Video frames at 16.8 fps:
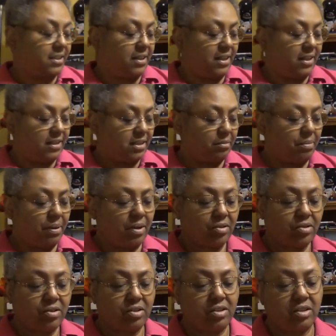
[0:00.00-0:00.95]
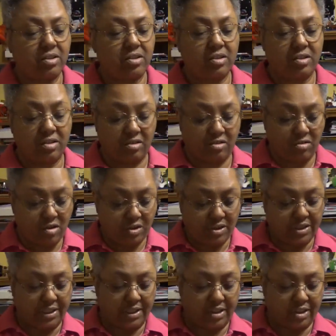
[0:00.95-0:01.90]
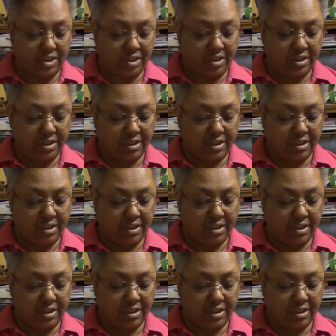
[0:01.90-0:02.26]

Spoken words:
it's about cross stitch.